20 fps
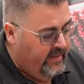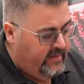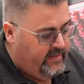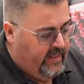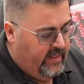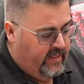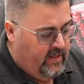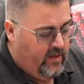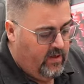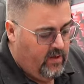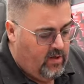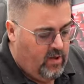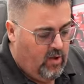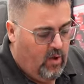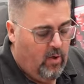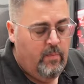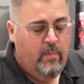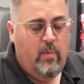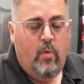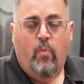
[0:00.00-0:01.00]
didn't
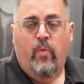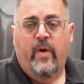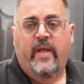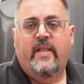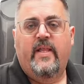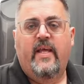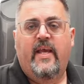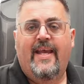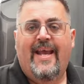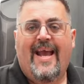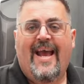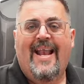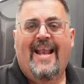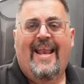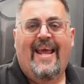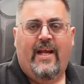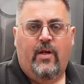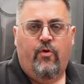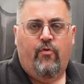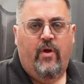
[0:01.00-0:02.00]
come with the
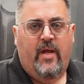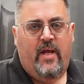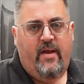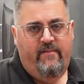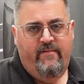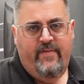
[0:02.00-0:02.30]
electric